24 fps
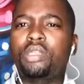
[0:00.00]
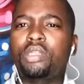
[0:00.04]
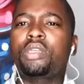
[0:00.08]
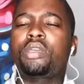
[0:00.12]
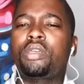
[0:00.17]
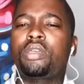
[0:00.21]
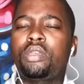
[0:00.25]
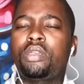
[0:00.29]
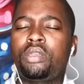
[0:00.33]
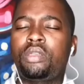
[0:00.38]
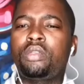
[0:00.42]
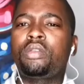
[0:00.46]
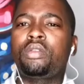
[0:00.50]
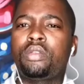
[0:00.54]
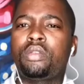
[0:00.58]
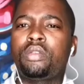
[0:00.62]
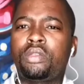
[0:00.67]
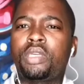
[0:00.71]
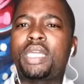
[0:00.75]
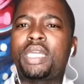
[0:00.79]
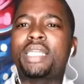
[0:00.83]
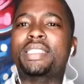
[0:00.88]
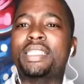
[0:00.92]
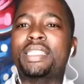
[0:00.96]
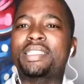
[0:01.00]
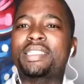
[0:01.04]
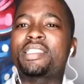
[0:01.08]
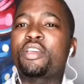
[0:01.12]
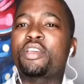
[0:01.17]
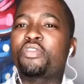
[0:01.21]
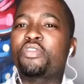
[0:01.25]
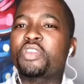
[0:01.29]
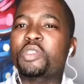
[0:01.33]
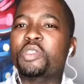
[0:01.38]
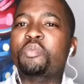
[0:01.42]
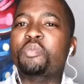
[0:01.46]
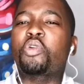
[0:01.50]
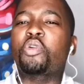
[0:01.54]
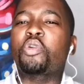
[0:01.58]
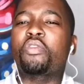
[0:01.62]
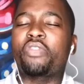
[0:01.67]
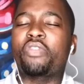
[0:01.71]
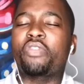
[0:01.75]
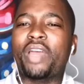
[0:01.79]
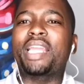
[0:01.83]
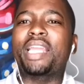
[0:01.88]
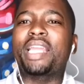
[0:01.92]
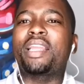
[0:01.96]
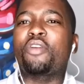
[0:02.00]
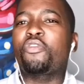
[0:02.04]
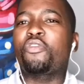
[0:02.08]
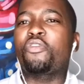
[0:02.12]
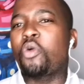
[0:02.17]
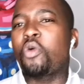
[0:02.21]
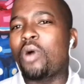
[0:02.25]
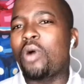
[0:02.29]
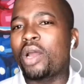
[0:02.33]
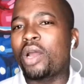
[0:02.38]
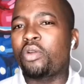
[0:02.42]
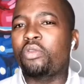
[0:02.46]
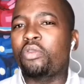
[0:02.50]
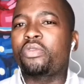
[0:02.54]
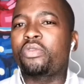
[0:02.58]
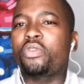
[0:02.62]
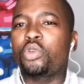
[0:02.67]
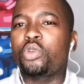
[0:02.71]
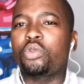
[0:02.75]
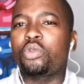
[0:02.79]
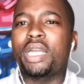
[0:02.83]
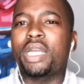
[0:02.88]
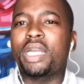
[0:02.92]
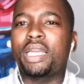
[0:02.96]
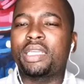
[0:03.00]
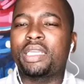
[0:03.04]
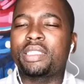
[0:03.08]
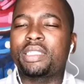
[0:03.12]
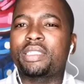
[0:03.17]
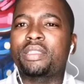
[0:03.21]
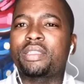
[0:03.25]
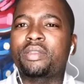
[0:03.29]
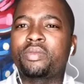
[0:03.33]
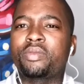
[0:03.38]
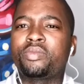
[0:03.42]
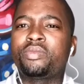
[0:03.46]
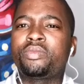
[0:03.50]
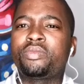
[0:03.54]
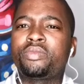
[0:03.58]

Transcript: okay as a service provider for one of you guys